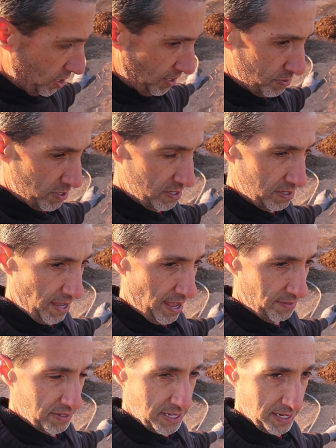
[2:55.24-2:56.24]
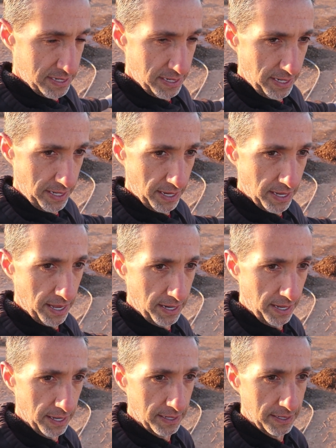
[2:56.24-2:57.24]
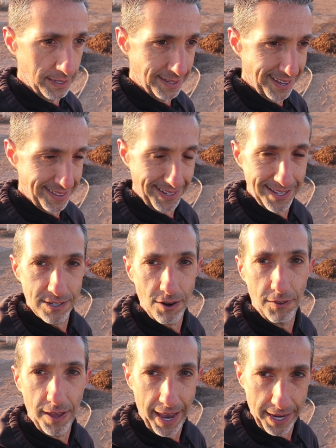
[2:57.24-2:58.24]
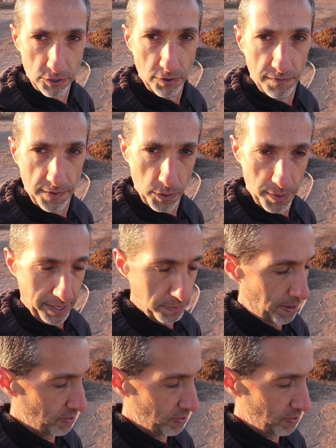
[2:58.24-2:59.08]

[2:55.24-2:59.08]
chips is they have a tendency to get kind of, I think it's called hydrophobic.